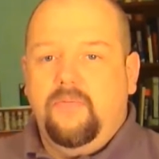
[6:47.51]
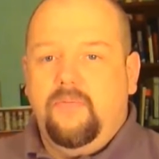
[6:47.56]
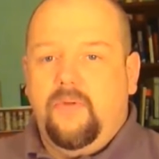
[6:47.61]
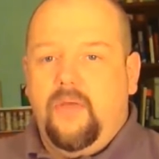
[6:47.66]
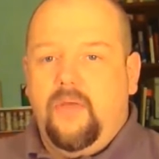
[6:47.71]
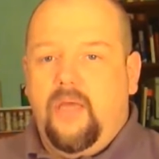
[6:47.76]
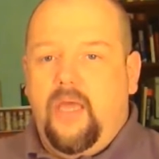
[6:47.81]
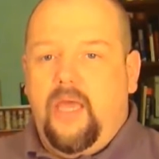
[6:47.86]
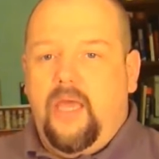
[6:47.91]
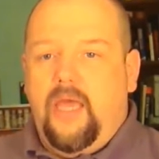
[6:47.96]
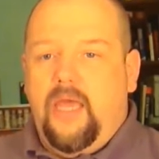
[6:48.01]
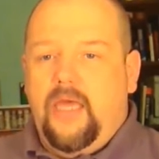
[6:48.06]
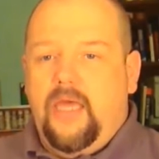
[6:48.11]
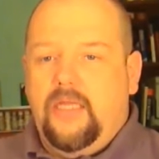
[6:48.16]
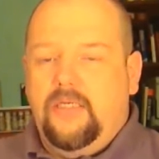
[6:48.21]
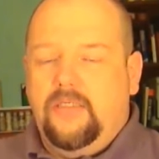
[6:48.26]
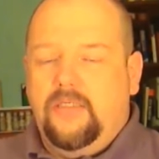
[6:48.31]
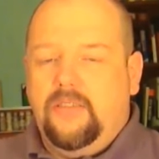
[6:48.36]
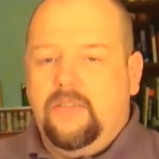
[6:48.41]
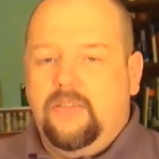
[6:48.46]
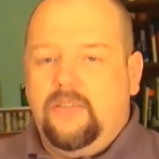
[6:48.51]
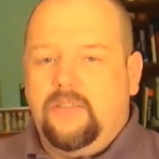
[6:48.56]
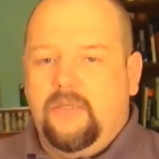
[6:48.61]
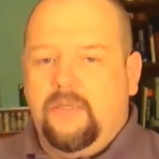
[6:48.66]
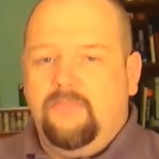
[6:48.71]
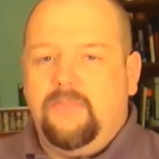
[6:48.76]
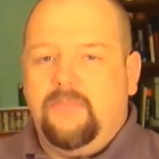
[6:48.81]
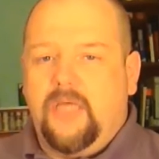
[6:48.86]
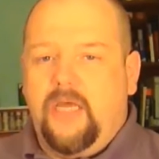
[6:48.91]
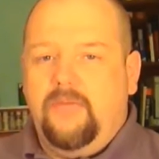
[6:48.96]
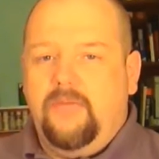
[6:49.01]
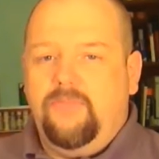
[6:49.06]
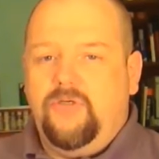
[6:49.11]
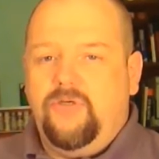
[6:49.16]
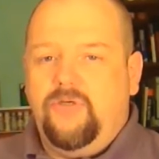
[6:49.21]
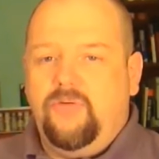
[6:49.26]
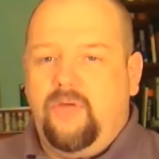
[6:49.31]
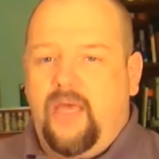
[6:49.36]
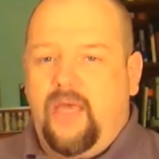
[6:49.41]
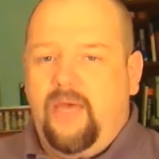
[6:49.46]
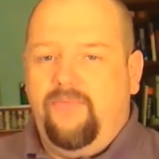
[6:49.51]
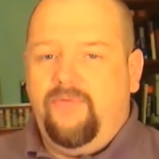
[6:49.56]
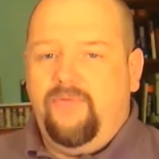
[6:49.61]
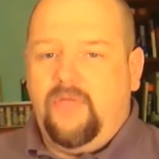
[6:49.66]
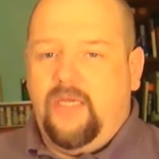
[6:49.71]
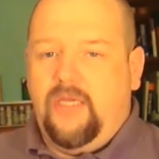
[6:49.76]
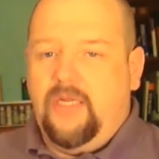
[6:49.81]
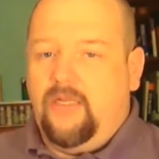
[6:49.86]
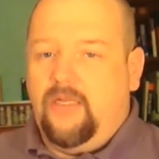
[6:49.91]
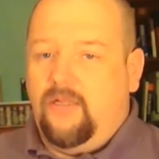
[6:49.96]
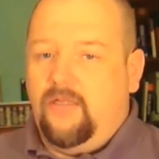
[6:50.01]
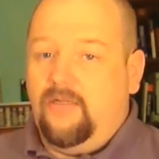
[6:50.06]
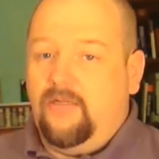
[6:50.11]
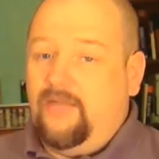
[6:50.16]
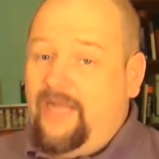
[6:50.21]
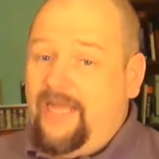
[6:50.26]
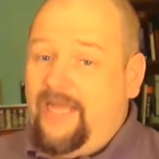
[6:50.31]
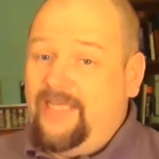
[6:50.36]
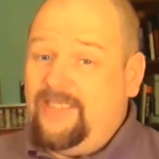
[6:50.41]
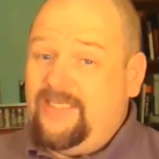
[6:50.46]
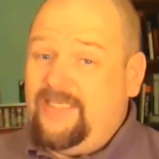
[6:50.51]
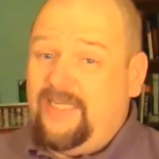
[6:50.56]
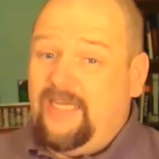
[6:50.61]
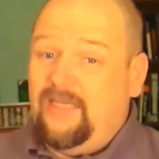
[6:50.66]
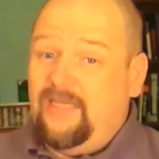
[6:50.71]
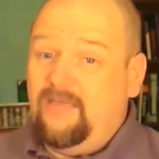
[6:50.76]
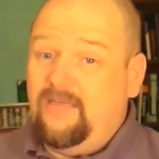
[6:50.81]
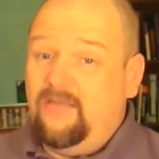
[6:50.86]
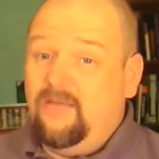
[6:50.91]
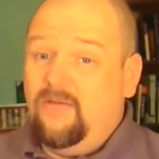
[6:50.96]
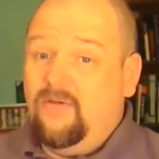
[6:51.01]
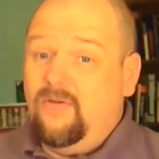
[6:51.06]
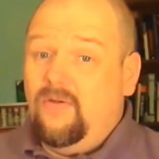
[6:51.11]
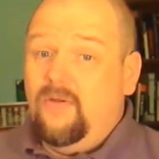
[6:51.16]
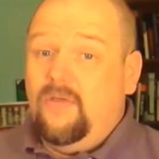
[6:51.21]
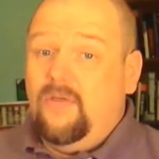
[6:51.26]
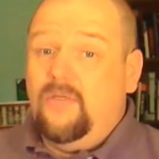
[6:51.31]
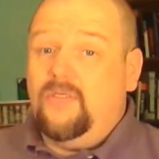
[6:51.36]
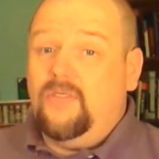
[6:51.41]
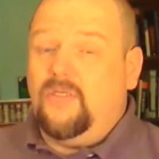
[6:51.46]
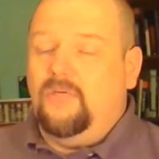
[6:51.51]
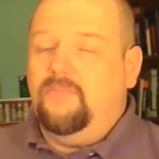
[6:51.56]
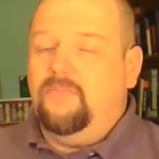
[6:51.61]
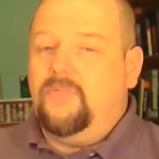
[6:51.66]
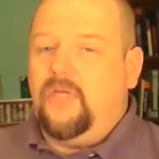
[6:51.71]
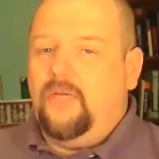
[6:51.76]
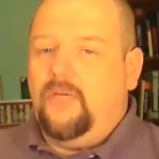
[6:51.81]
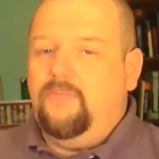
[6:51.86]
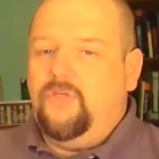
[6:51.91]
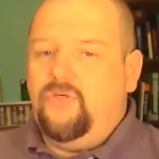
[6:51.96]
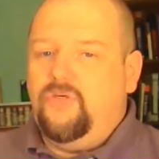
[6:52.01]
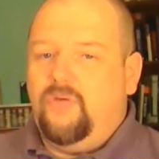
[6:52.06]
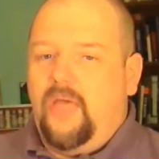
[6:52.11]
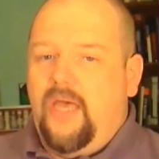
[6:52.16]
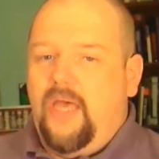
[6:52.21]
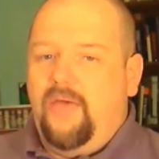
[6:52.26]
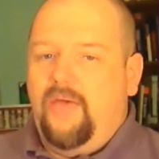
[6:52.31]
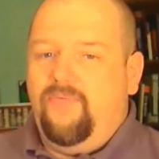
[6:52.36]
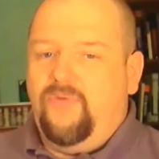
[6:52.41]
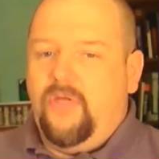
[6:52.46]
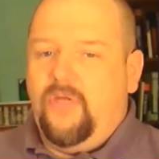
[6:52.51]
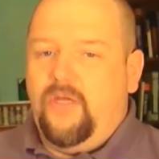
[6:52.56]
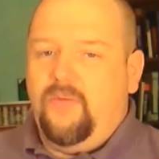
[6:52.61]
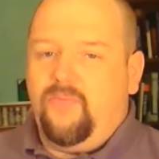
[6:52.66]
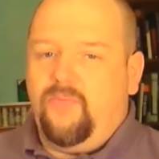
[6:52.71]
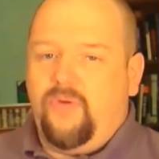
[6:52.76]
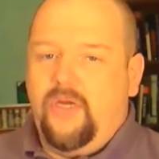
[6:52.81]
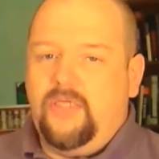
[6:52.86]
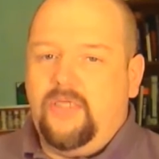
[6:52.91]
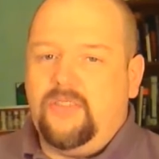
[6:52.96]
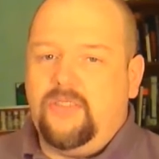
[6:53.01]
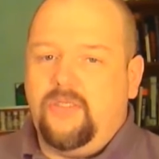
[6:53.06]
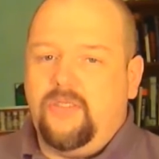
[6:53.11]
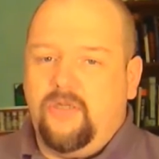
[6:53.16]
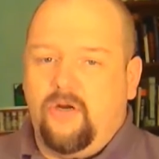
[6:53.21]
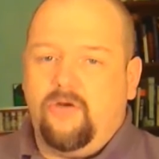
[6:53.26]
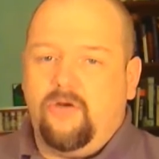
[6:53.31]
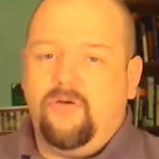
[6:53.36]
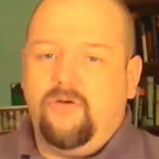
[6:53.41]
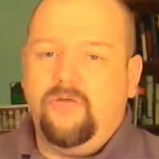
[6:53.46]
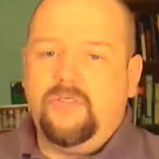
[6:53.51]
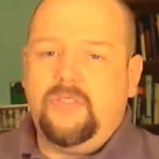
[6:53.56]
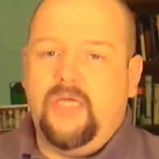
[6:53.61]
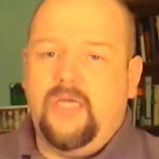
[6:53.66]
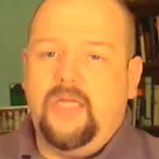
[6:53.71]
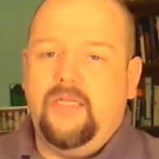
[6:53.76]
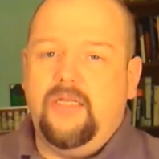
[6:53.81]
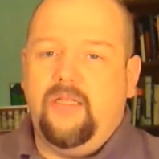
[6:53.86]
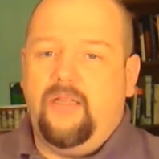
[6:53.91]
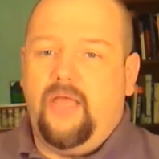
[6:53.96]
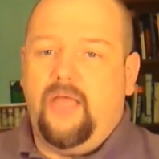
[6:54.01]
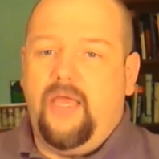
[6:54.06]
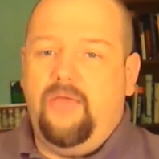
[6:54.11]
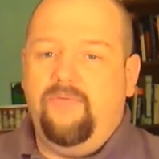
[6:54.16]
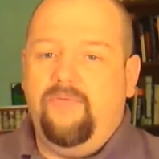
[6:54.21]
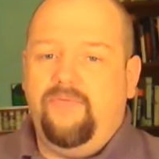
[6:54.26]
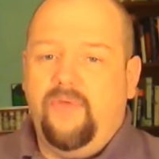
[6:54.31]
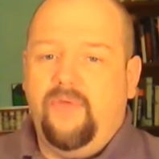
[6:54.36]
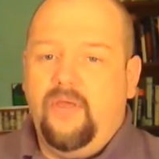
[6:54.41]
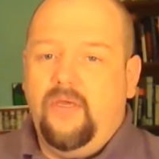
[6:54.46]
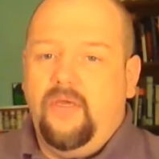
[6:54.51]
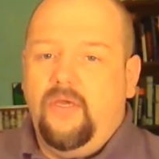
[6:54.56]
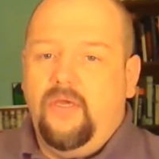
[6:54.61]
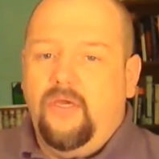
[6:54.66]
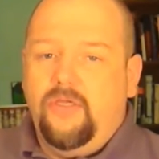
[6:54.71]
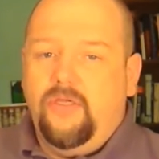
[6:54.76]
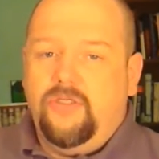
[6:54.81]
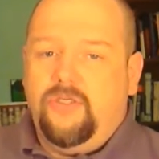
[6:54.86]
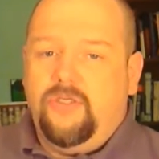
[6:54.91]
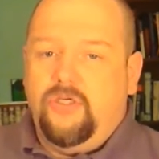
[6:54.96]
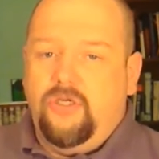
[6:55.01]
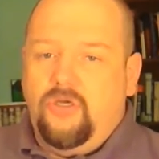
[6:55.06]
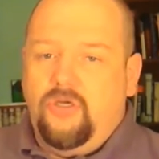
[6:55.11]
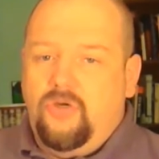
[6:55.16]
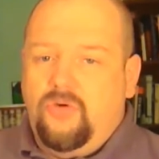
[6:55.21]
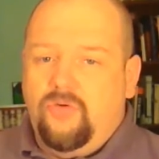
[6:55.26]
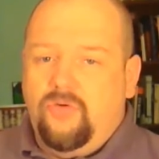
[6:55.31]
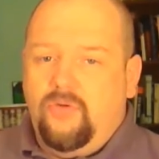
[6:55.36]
And sometimes you have to get a little nasty. Sometimes you have to embrace the darker side in life to